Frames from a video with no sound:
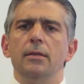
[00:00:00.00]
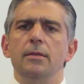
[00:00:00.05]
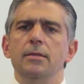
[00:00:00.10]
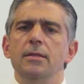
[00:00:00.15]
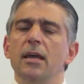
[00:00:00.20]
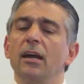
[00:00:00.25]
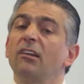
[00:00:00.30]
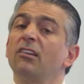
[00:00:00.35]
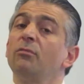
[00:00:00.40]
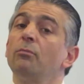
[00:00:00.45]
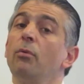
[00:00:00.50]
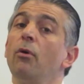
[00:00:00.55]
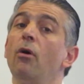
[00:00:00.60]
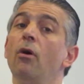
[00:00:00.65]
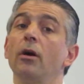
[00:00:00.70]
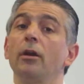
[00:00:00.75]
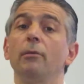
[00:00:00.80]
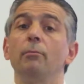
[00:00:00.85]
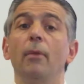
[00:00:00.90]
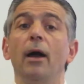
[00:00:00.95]
Next
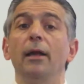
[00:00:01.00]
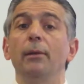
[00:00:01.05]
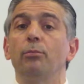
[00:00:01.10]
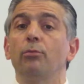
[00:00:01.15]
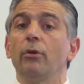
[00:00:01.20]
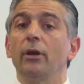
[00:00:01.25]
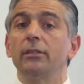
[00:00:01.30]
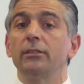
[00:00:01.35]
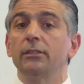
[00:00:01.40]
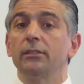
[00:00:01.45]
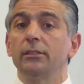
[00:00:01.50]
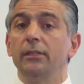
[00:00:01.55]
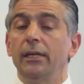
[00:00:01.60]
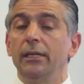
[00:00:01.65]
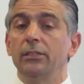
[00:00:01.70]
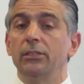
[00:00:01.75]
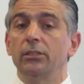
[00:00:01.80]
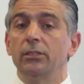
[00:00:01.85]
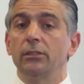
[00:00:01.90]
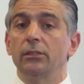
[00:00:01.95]
part of my
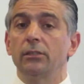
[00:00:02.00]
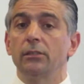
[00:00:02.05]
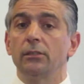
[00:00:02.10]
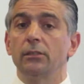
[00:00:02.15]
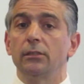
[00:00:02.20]
presentation